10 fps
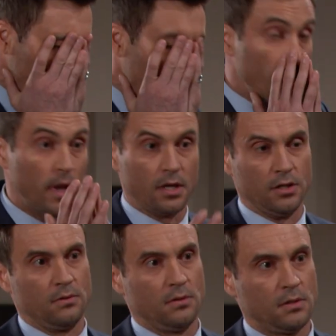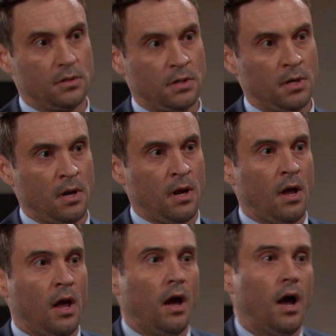I'm begging you.
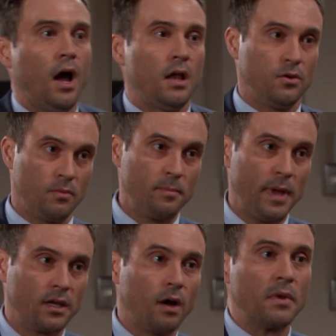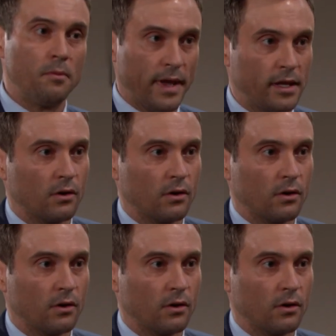Do you want me to beg you? I'm going to beg